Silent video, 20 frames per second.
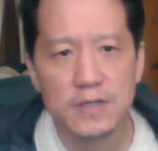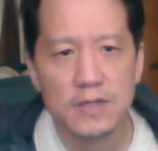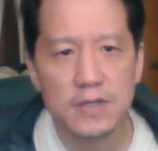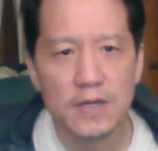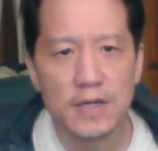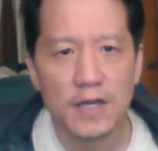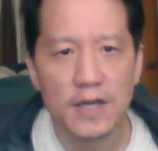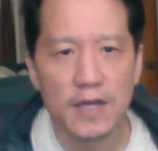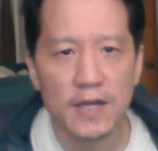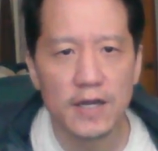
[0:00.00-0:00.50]

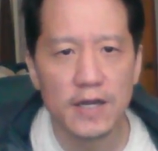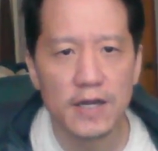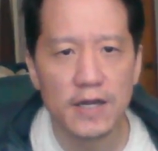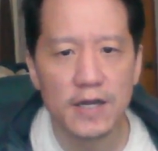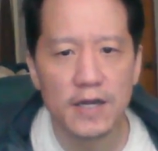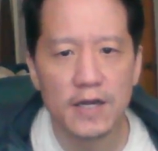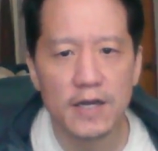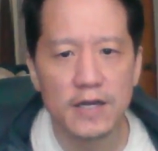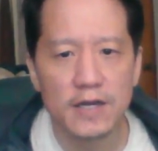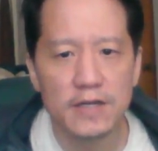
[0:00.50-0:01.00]

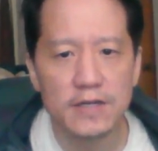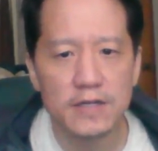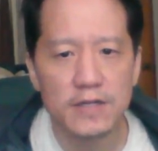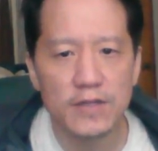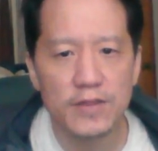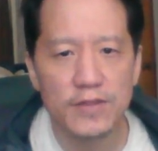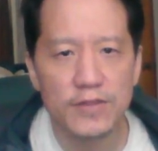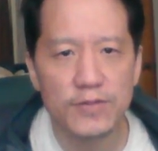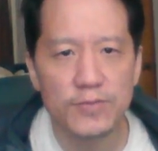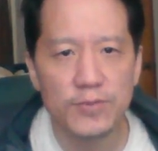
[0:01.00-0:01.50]
And
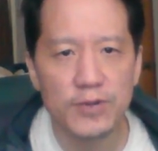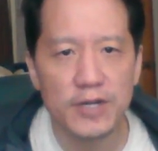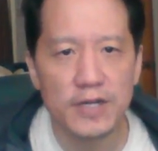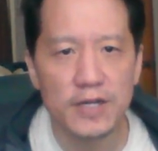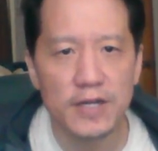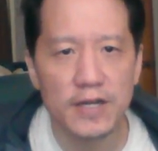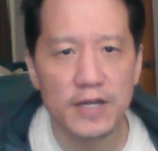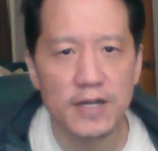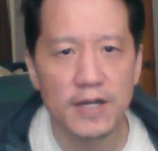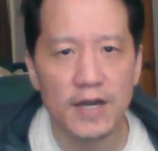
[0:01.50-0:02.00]
3 and
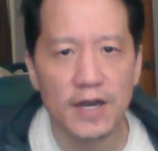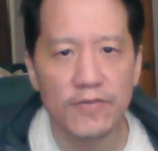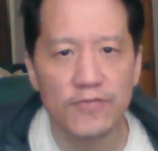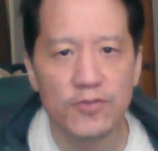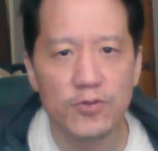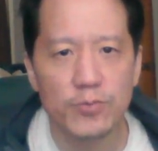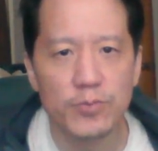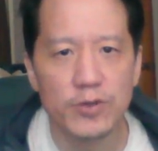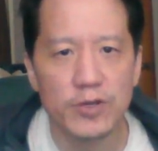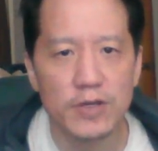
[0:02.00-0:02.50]
8 have
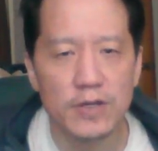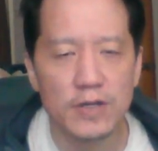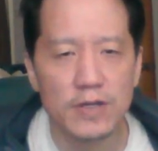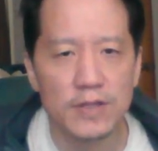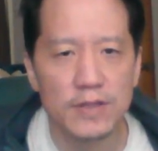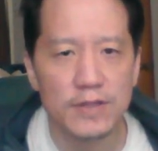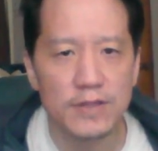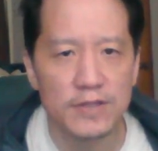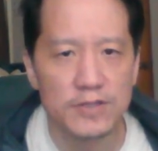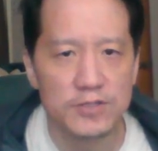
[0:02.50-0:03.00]
to be
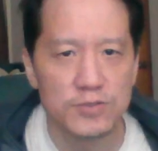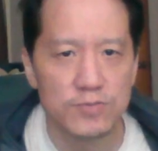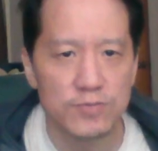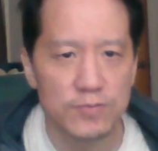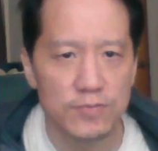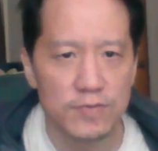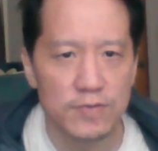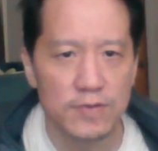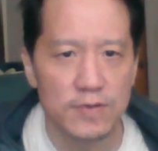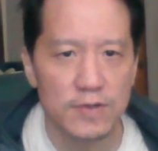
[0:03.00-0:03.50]
in
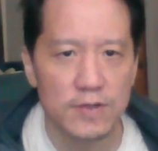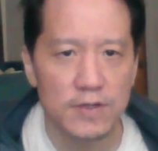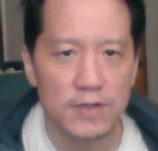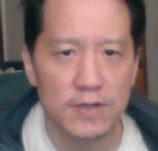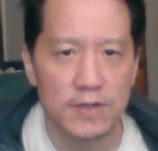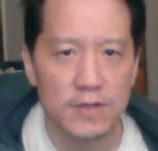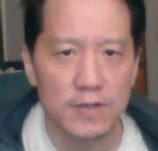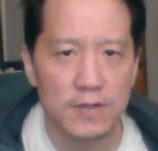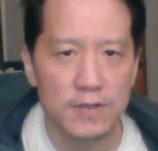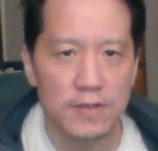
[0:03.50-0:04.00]

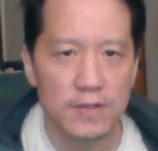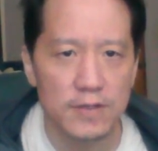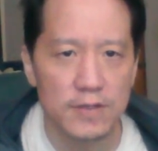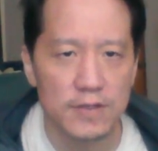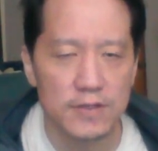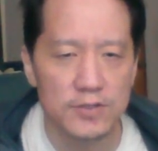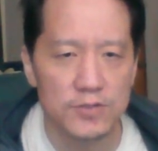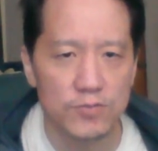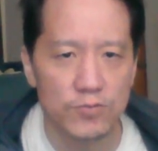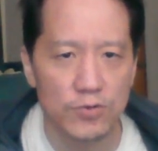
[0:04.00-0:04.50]

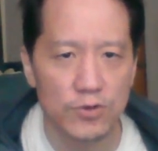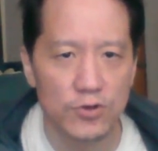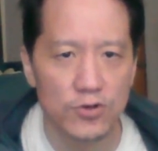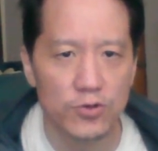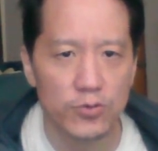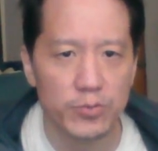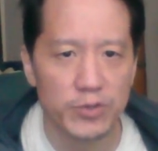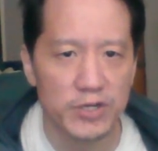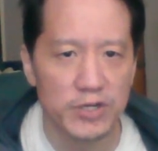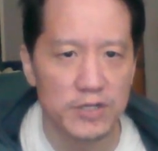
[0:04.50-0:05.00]
this
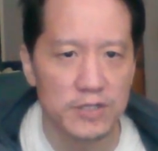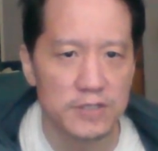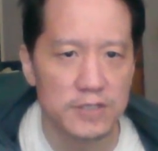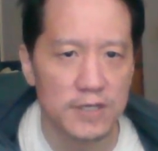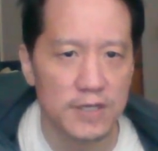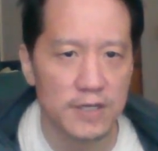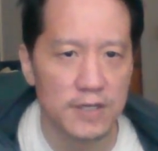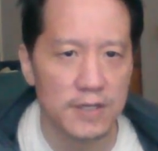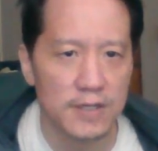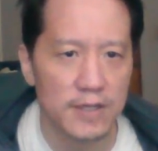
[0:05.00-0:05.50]
row because
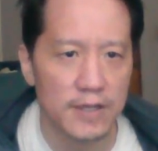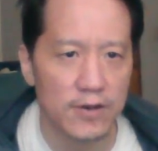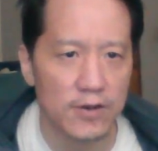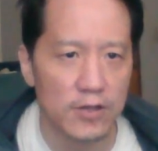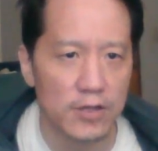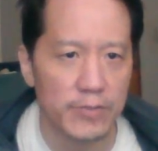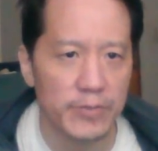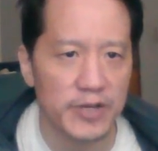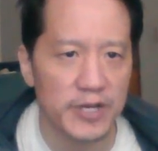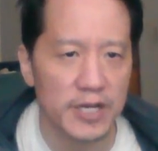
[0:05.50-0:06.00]
they are
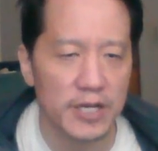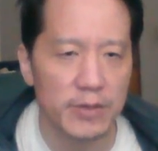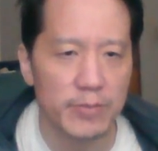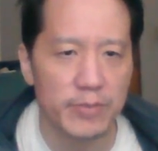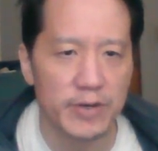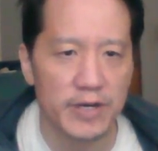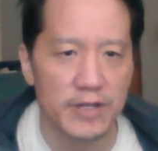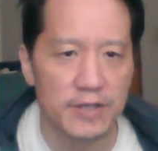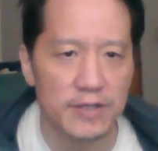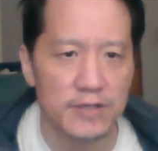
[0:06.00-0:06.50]
eliminated
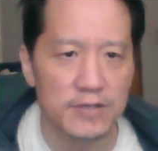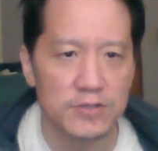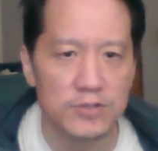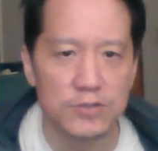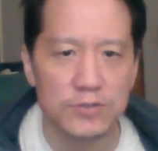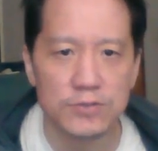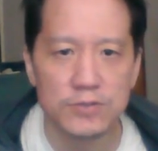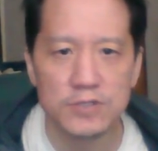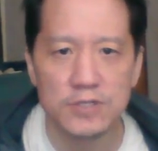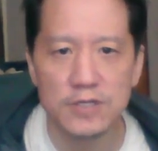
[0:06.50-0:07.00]
by these
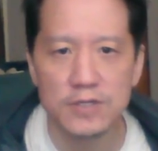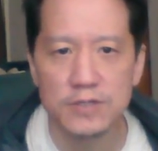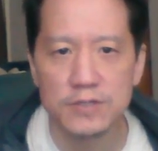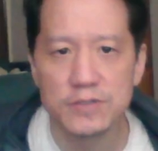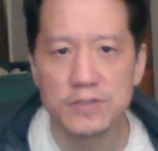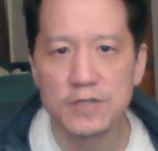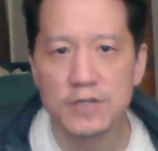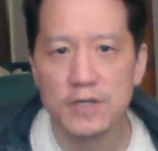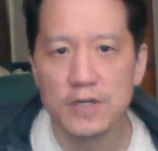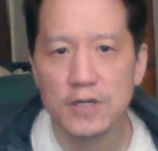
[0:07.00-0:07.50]
two
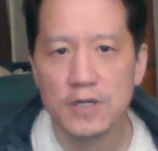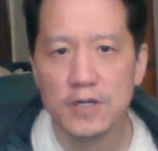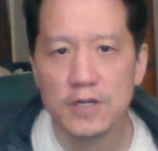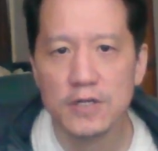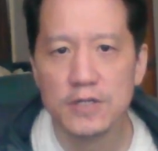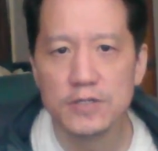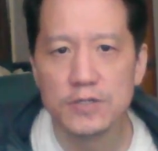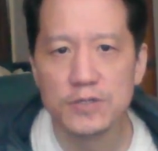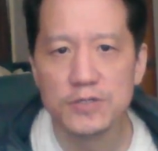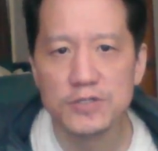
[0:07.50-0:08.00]
cells.
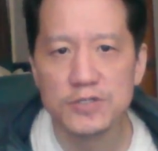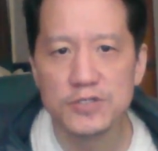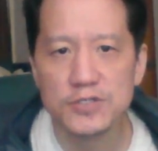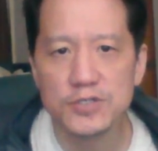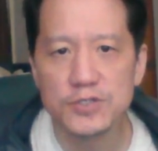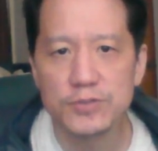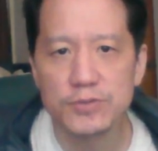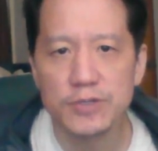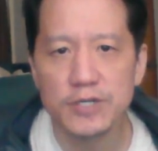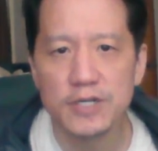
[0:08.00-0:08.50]
So this is
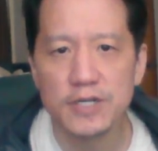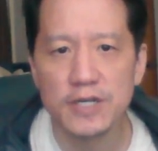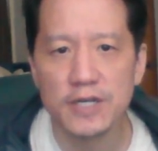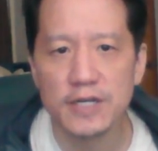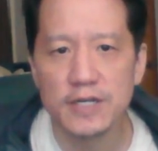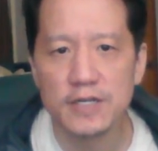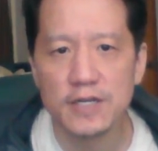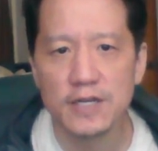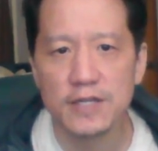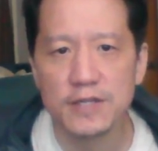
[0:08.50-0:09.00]
3 and
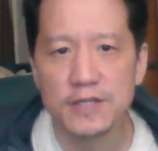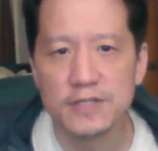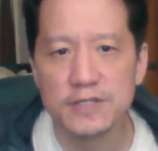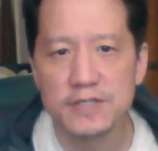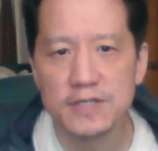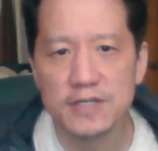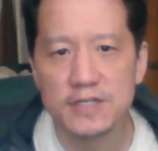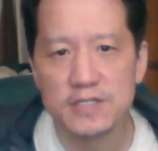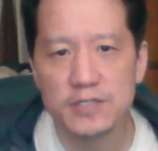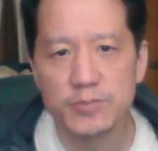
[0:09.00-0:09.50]
8, and
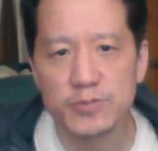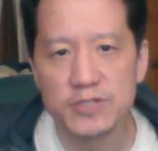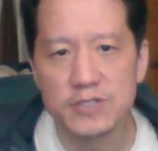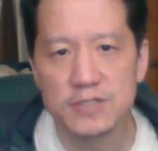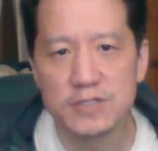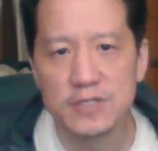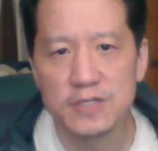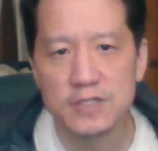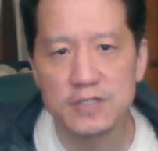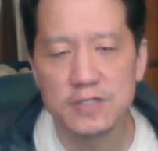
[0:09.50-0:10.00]
this has to be
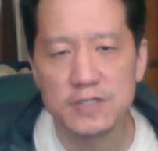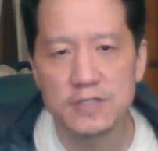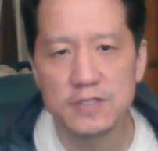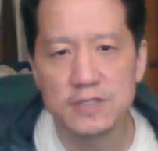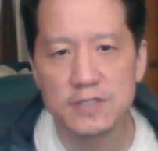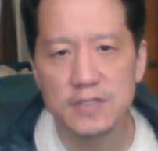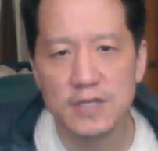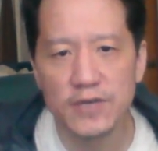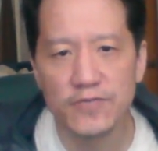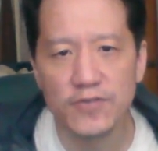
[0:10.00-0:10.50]
6 and
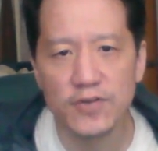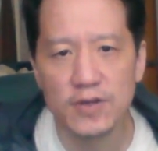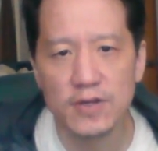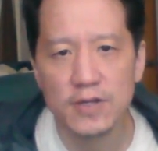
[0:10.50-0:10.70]
7.